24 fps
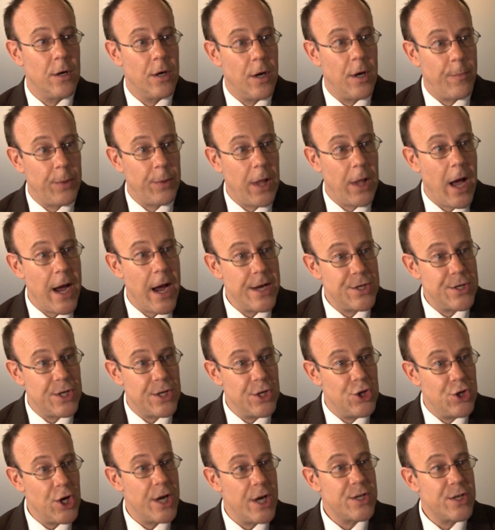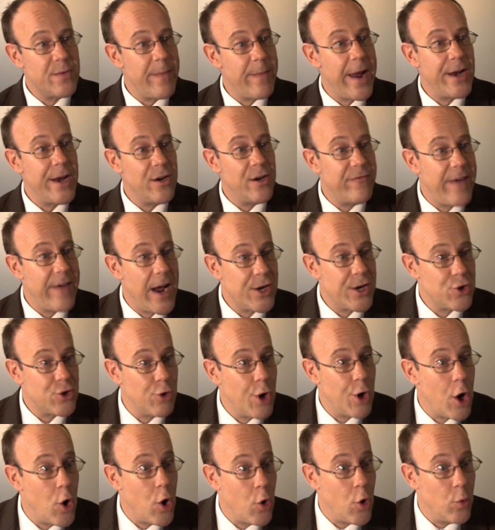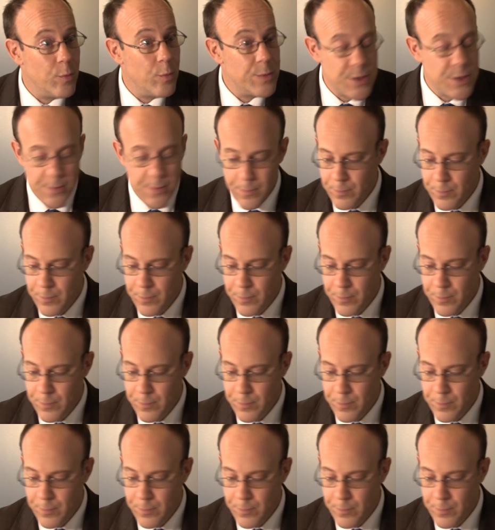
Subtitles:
applies to just manufactured homes.